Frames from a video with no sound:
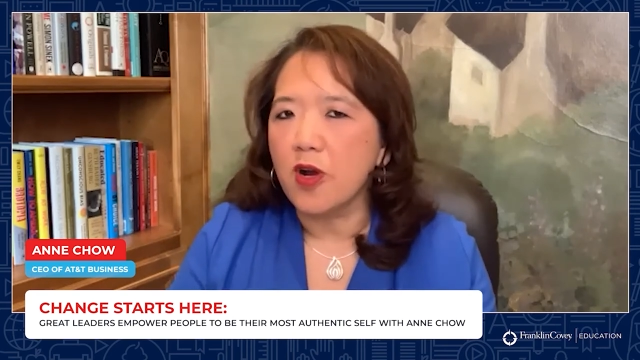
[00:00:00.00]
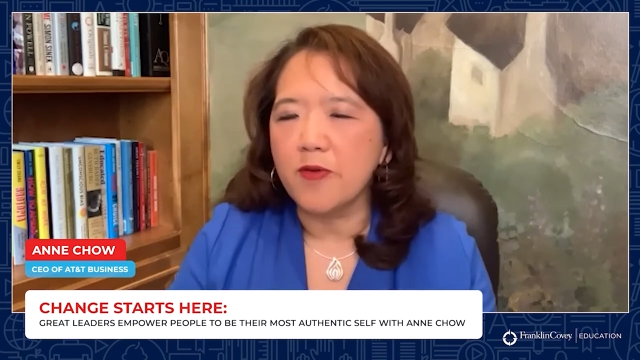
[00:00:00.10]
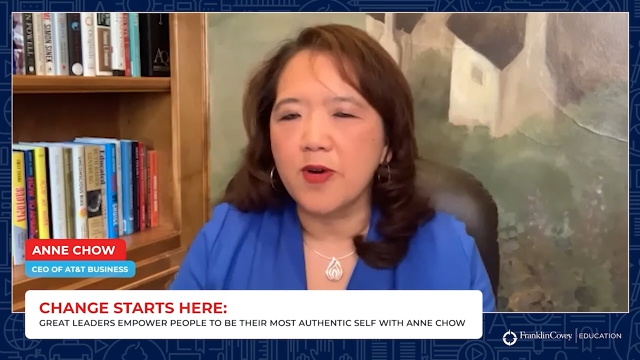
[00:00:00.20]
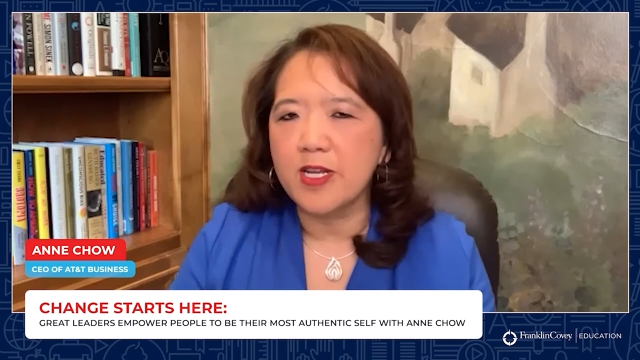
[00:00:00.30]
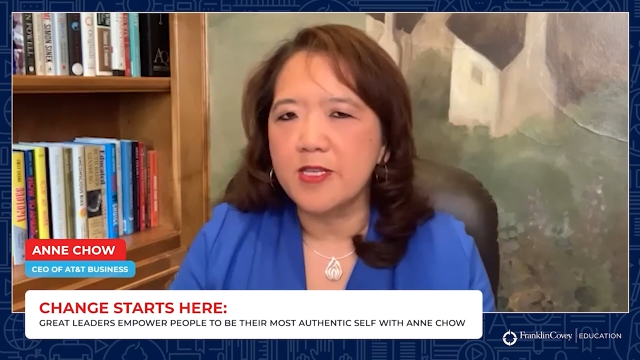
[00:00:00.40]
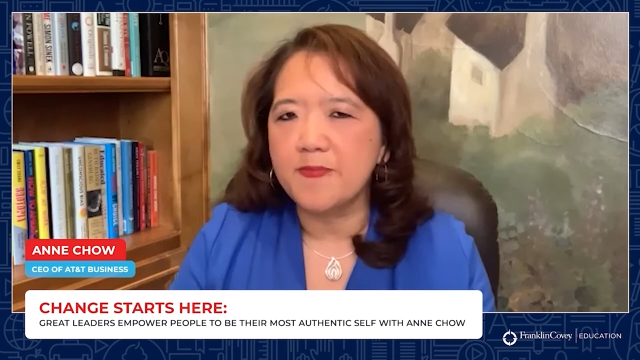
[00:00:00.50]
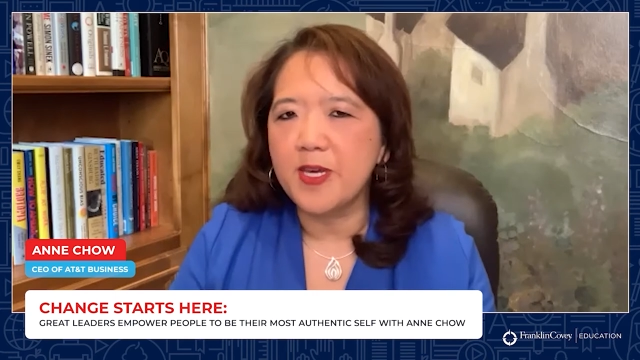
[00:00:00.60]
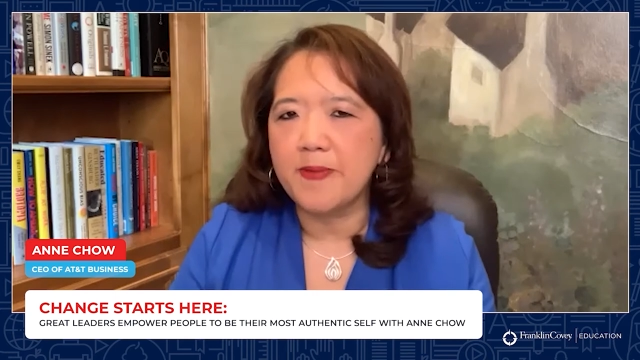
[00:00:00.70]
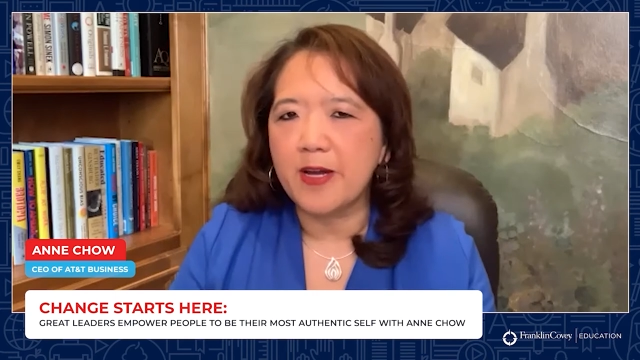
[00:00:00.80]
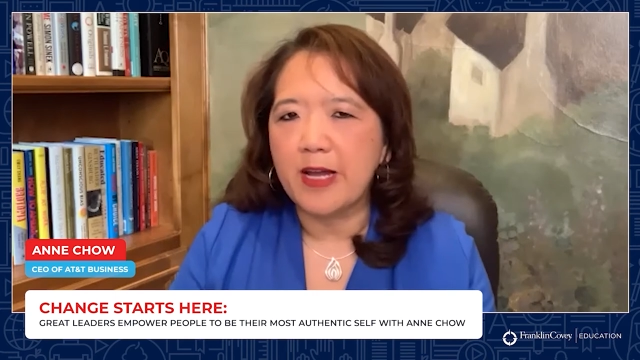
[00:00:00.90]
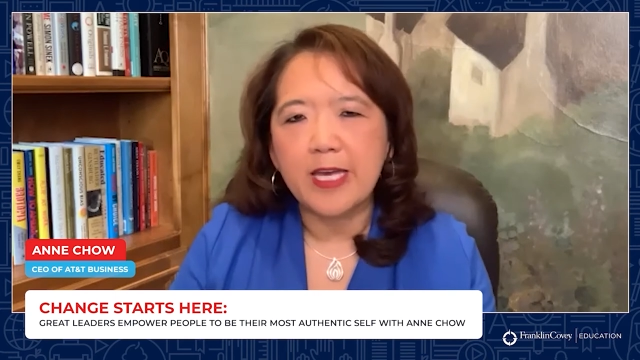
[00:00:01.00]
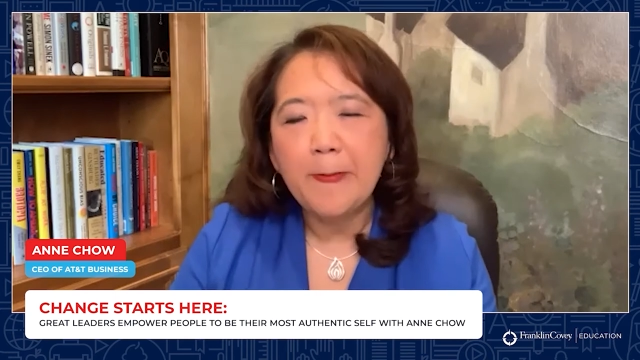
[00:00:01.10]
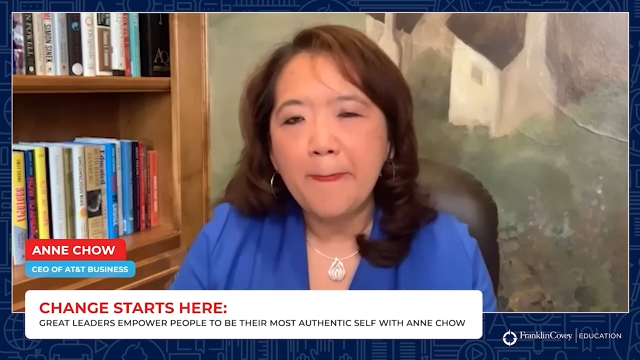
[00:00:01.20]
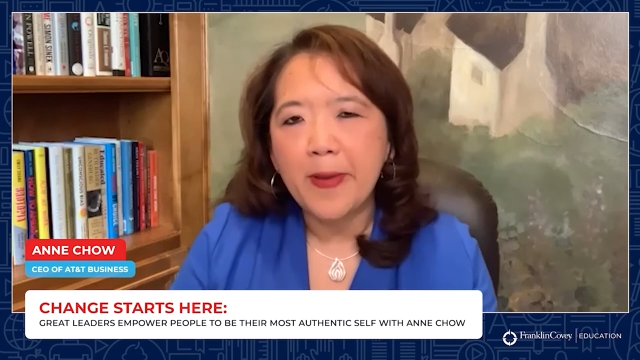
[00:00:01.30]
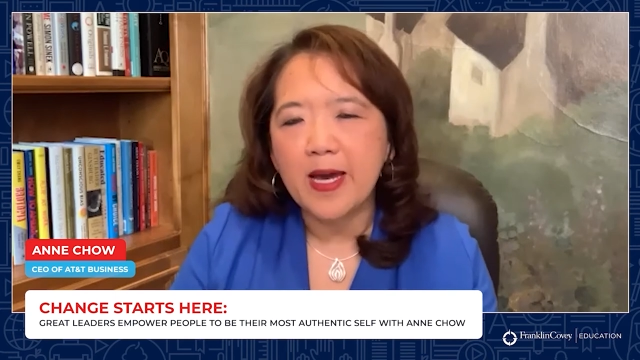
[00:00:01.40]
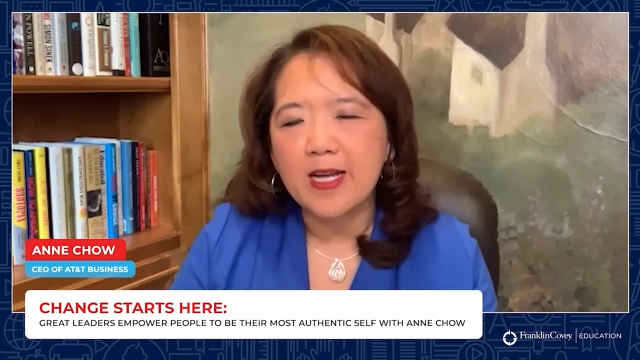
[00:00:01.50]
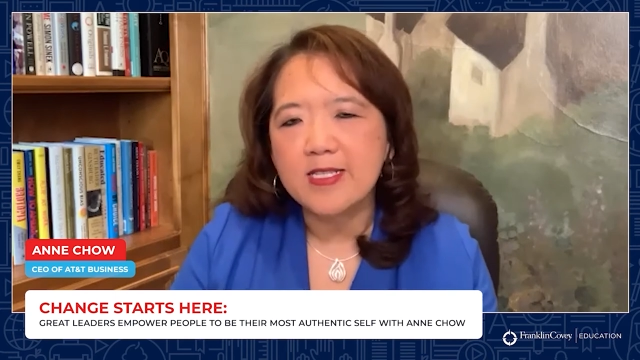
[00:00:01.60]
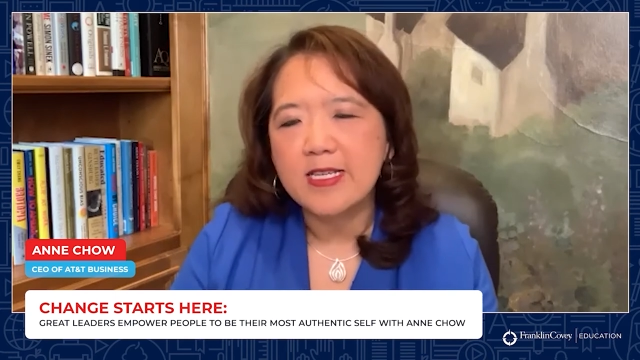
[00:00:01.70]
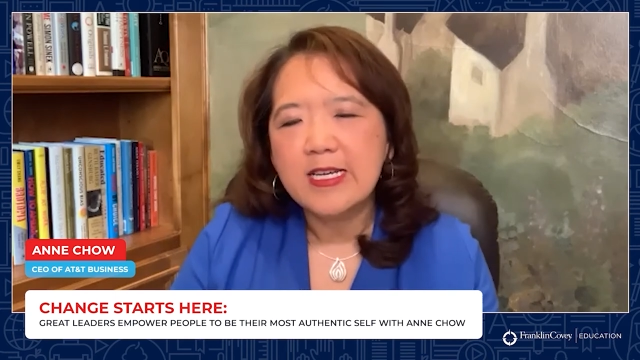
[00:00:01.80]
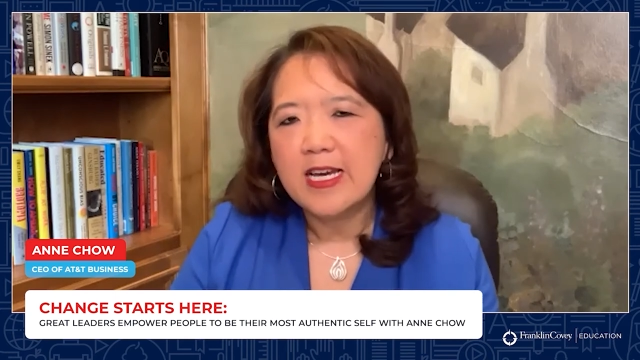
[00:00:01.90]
I wanted to be about an impact